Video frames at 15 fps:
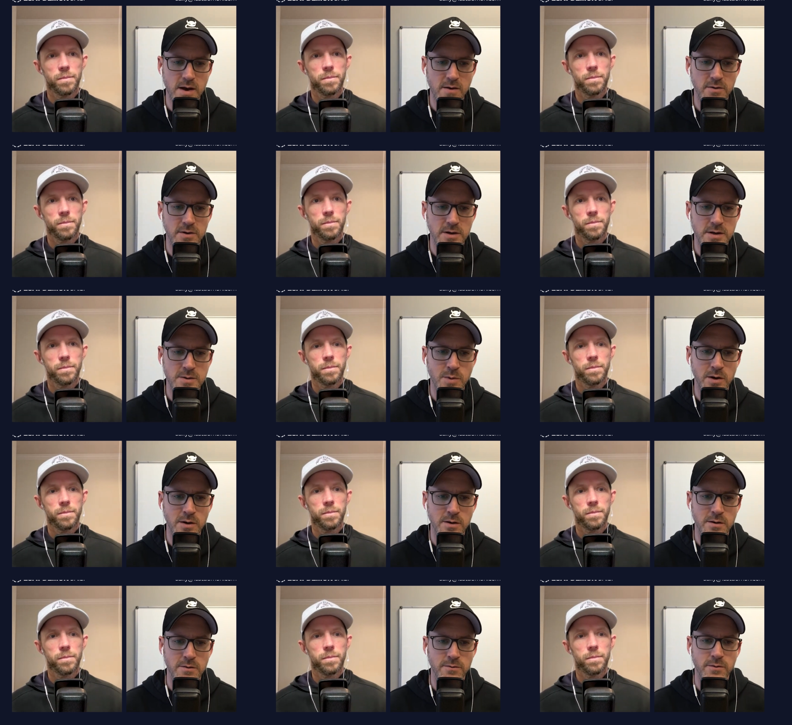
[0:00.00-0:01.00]
Speaker 1: We have an
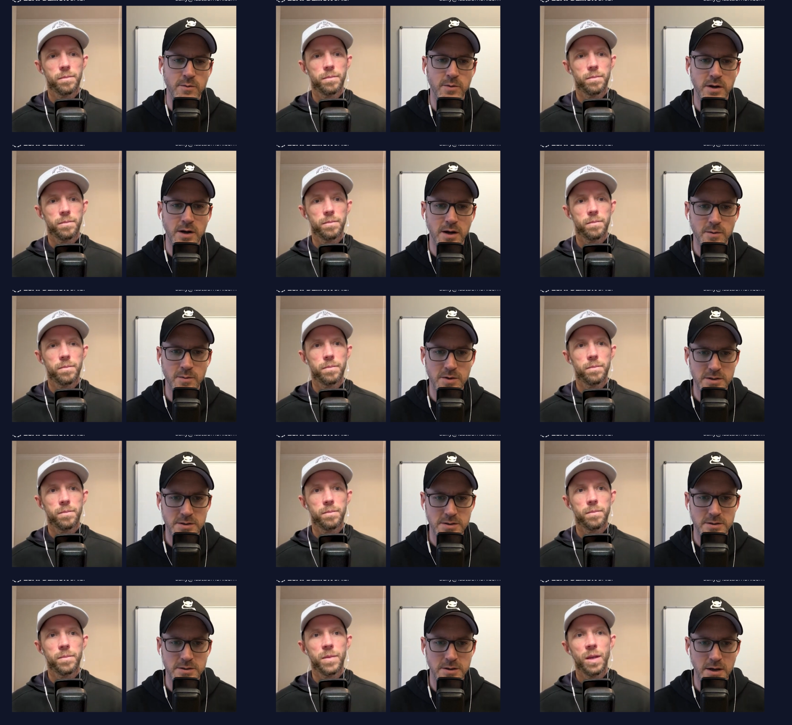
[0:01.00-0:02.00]
email here from
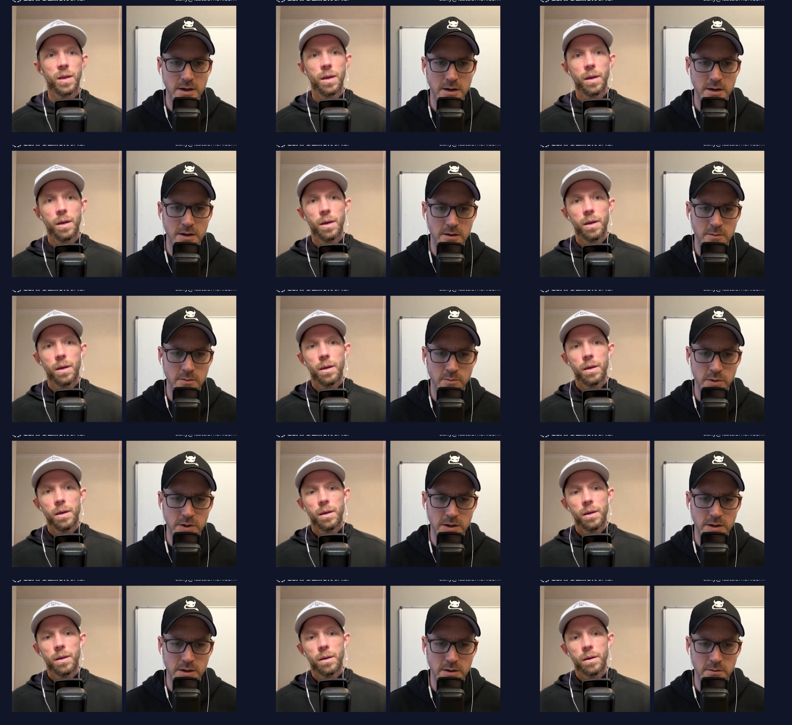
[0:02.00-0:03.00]
Anonymous, a
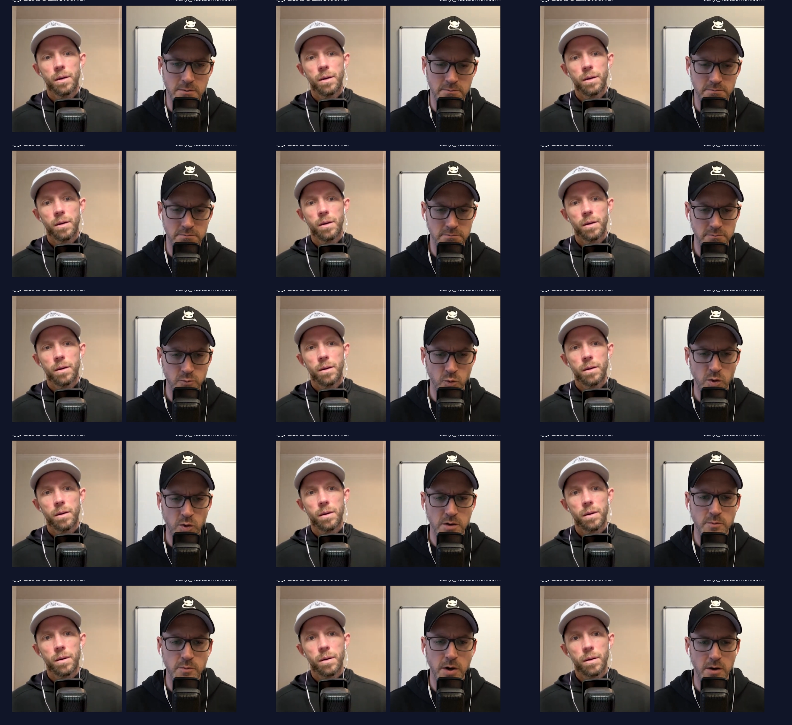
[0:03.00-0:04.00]
big,
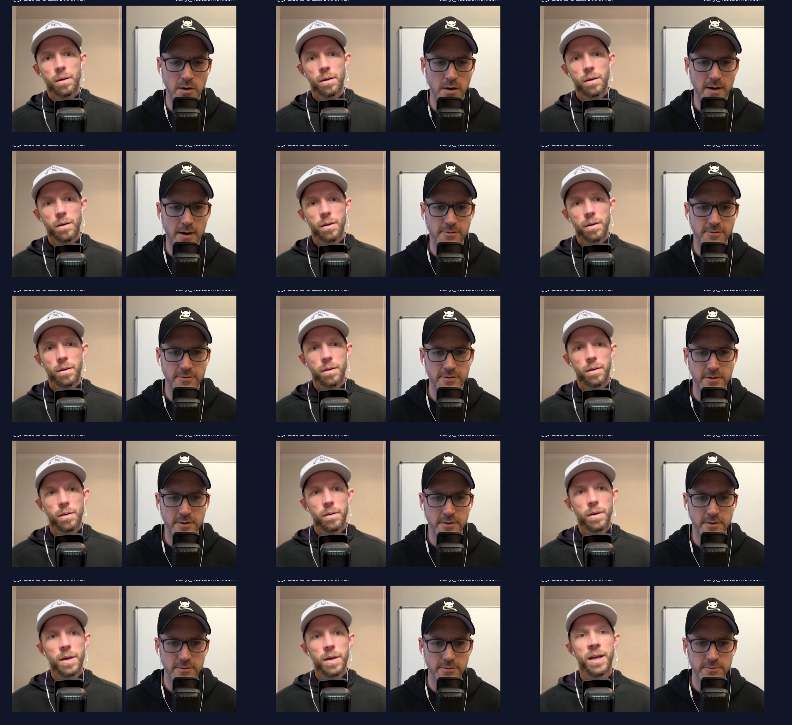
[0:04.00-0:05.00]
one paragraph
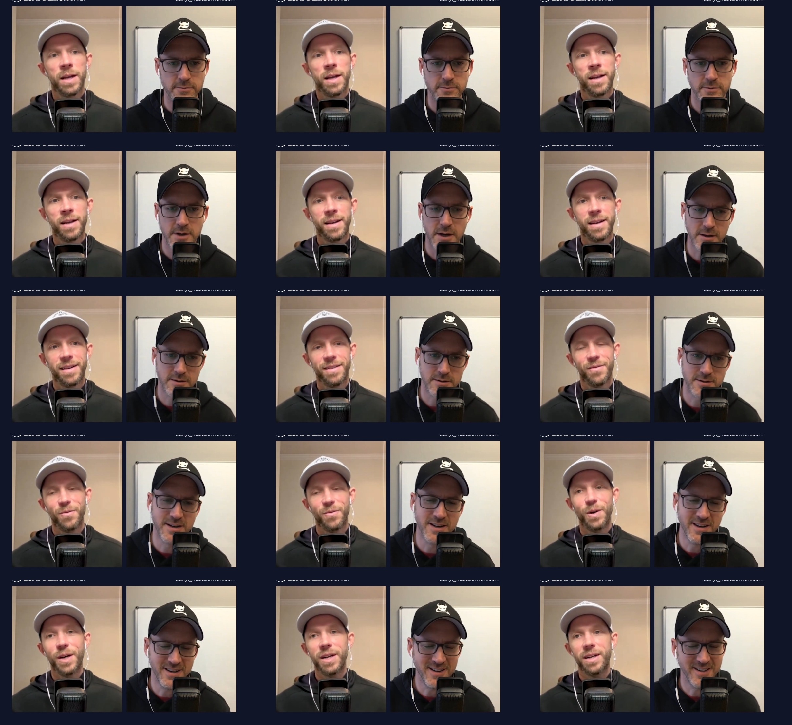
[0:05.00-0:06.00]
of
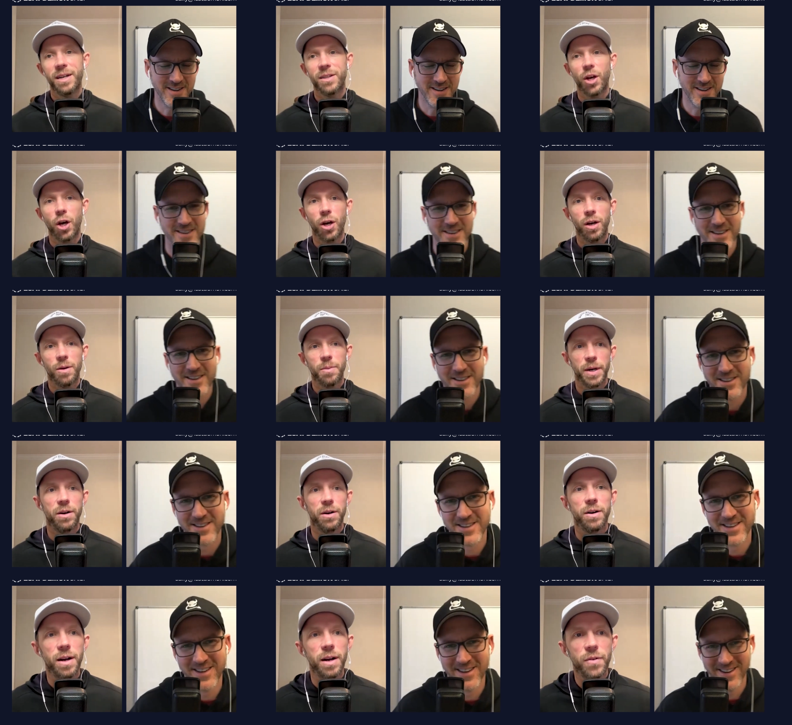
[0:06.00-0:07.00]
text.
Speaker 2: One long
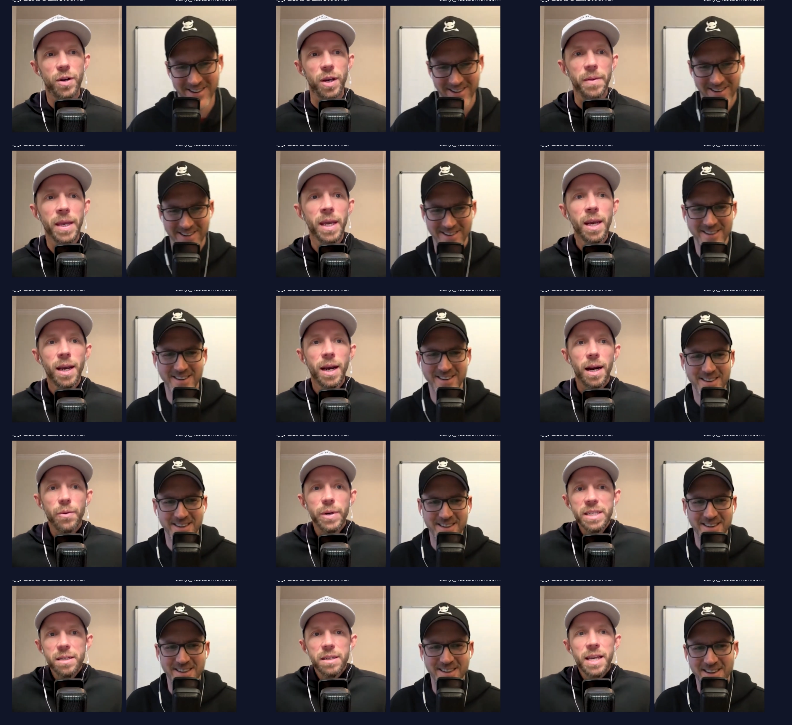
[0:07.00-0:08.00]
paragraph. Okay. I
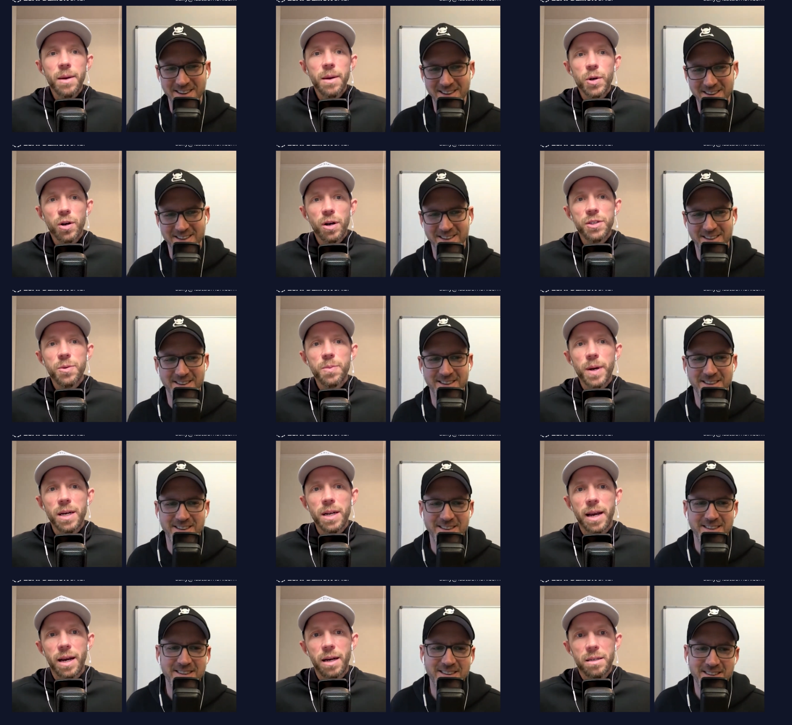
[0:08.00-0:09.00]
recently came across your
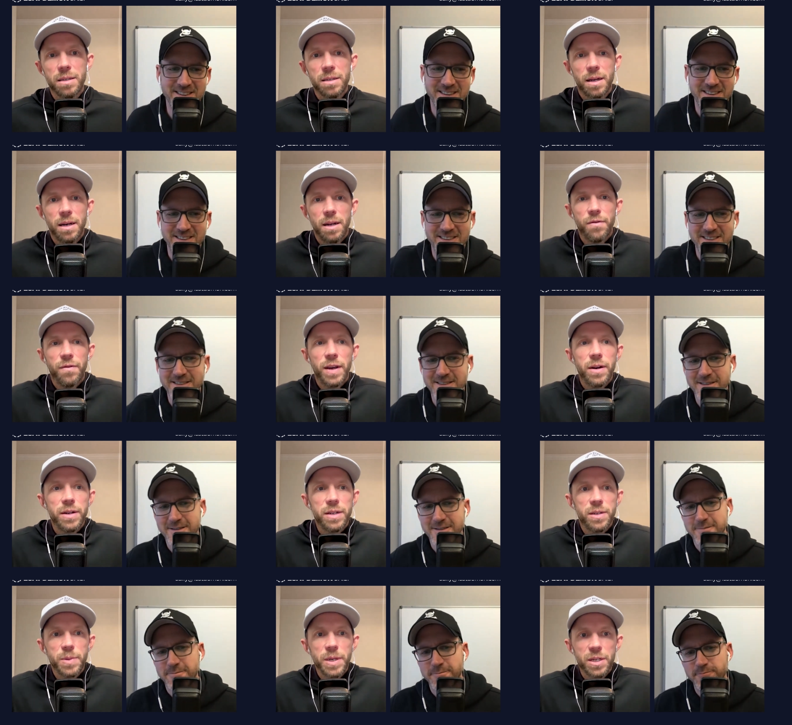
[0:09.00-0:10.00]
podcast and have found
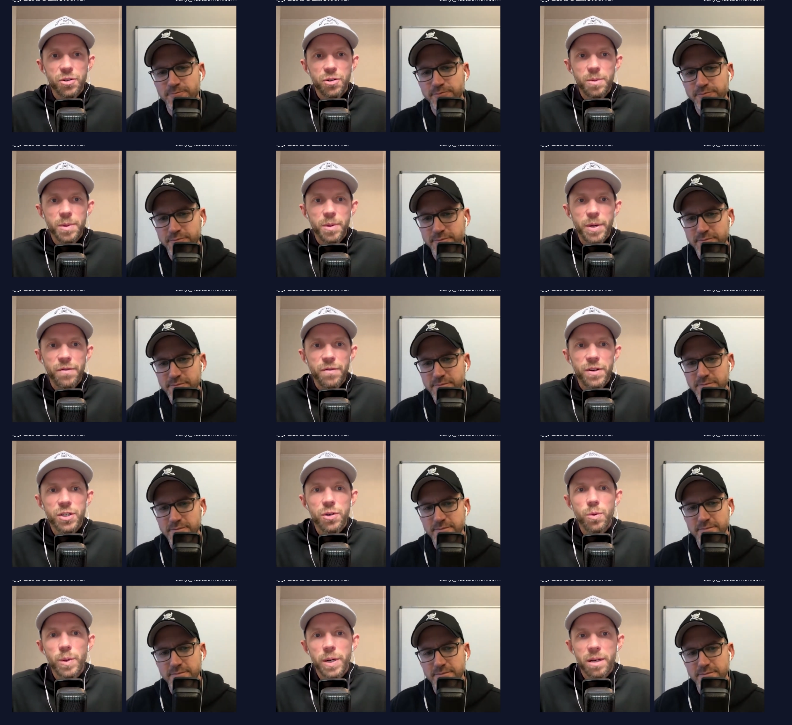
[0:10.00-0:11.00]
it to be extremely
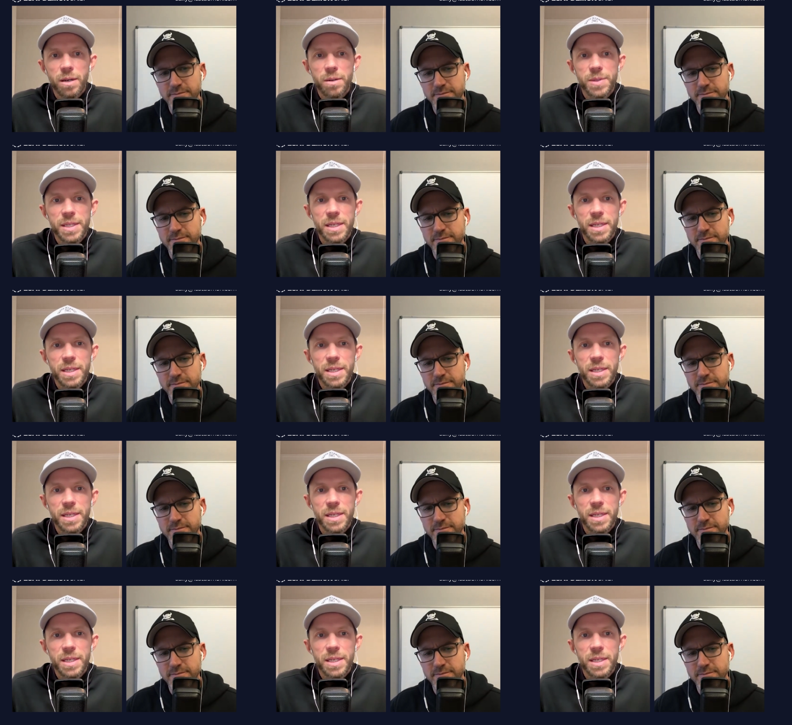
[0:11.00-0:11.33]
beneficial when it comes to